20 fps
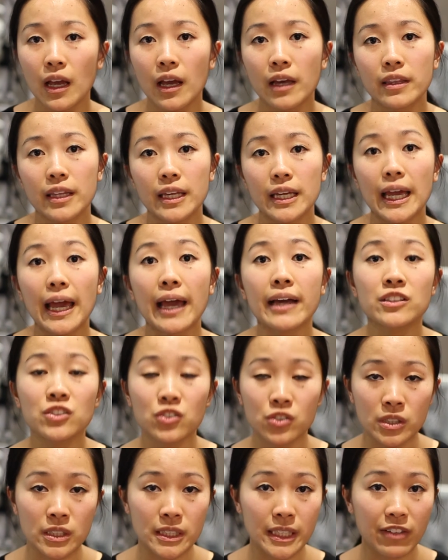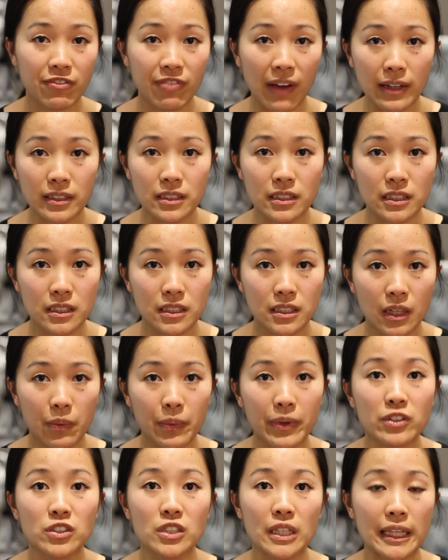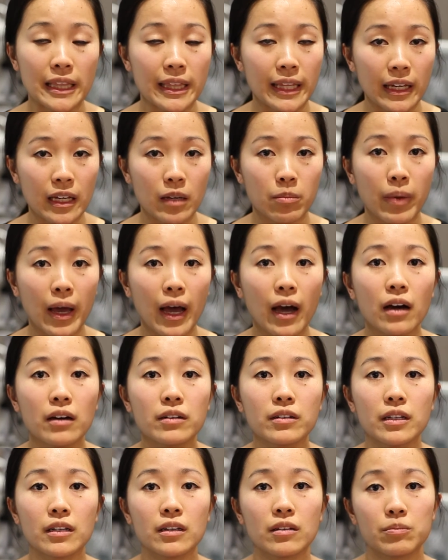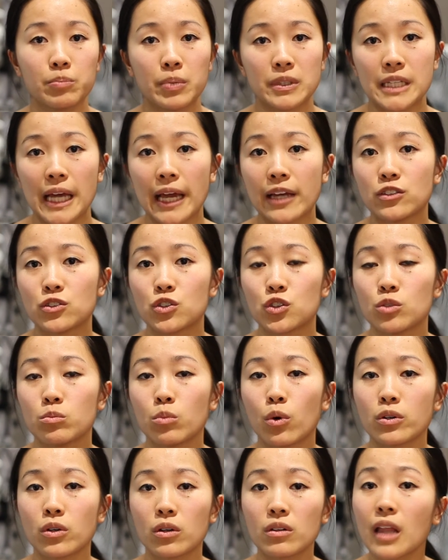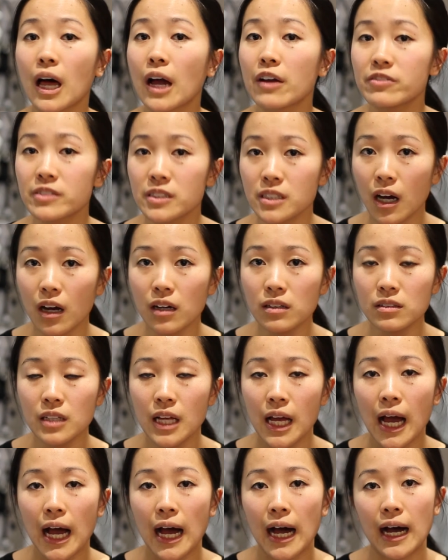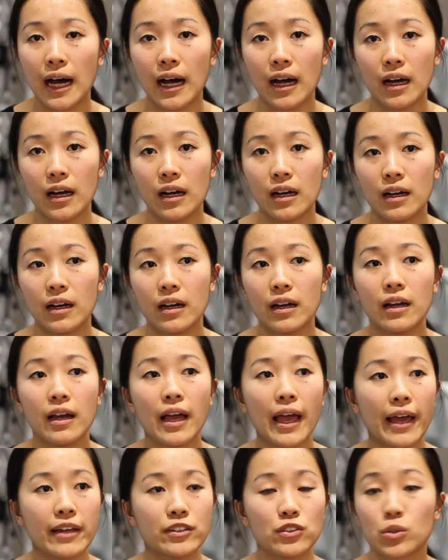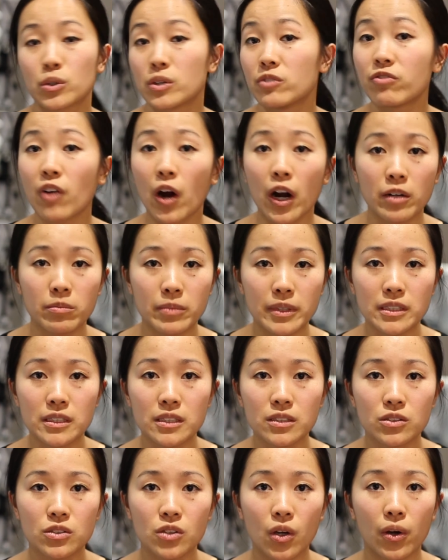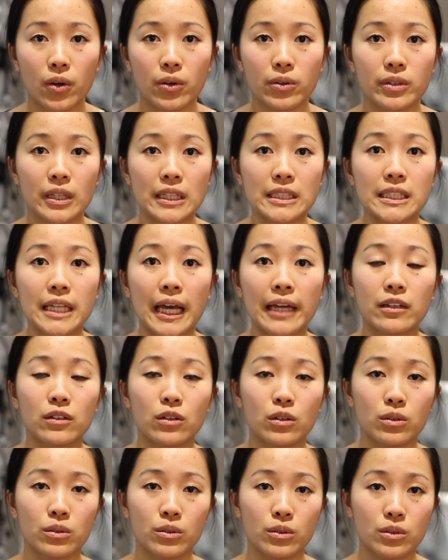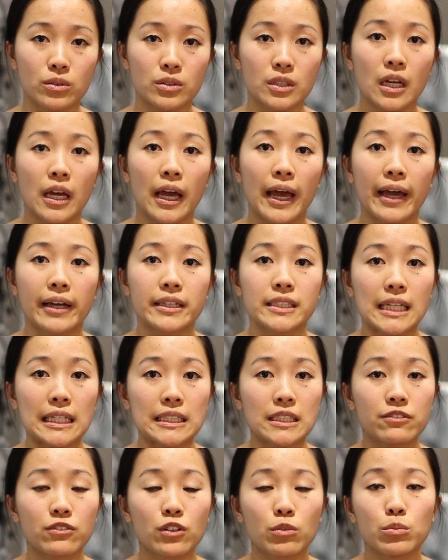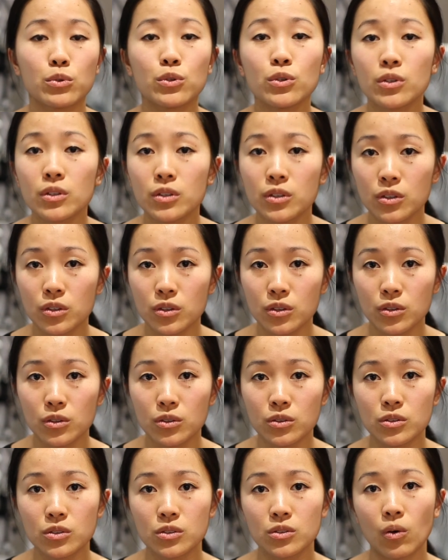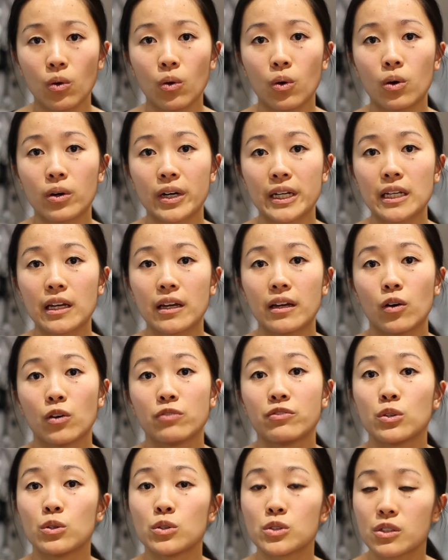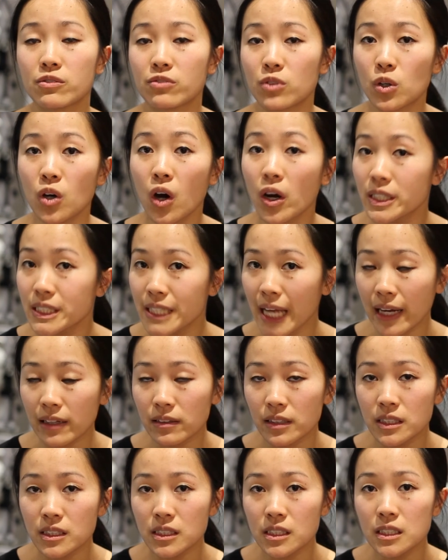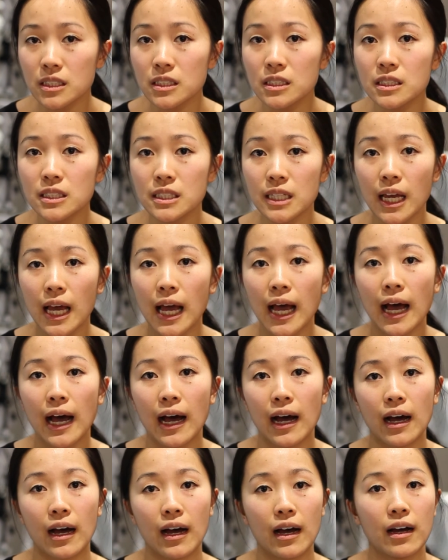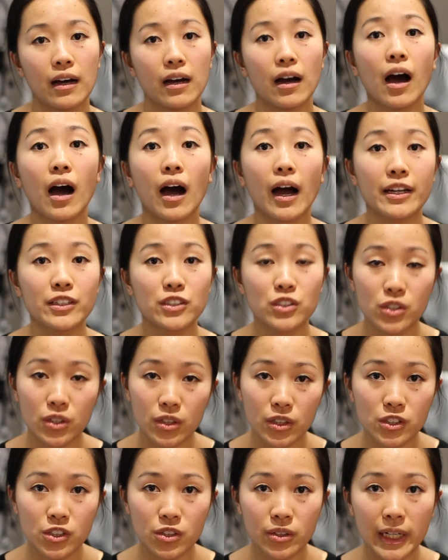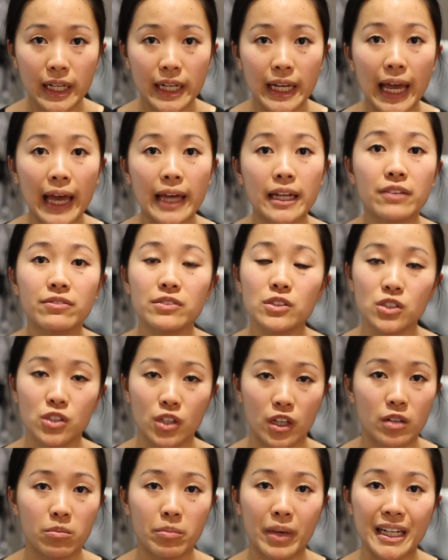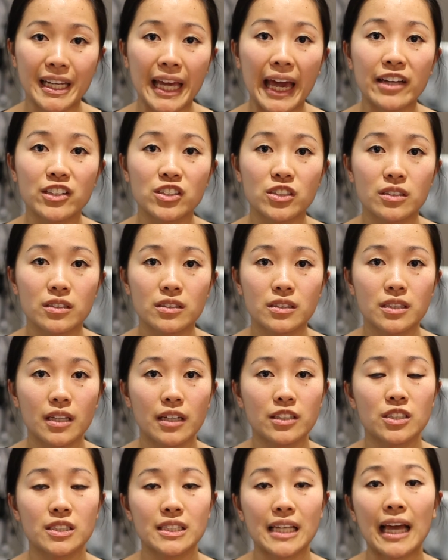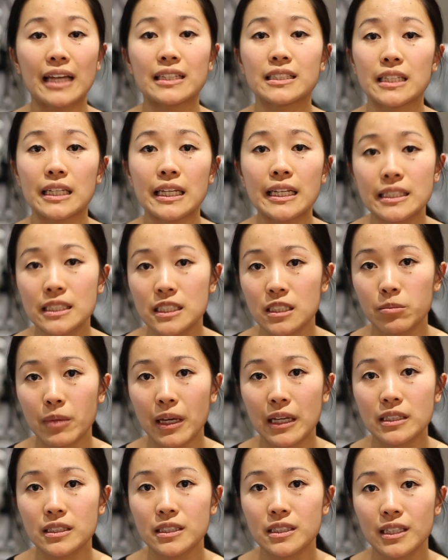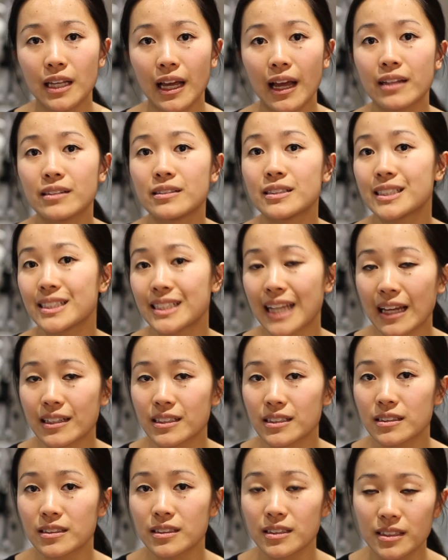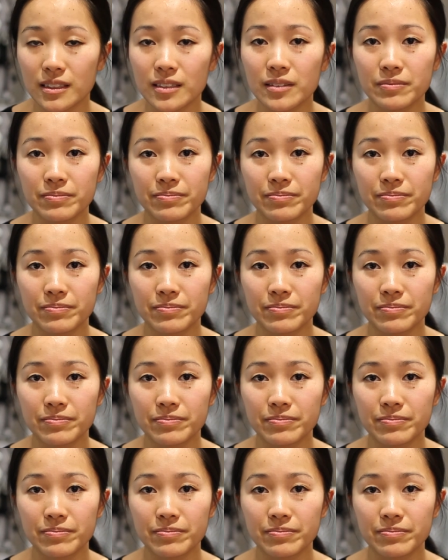The extrinsic factors that we usually think about pertain to more your lifestyle and your environment. So this can include excessive computer use or overuse of your contact lenses, eye surgery, and even certain medications such as antihistamines and statins.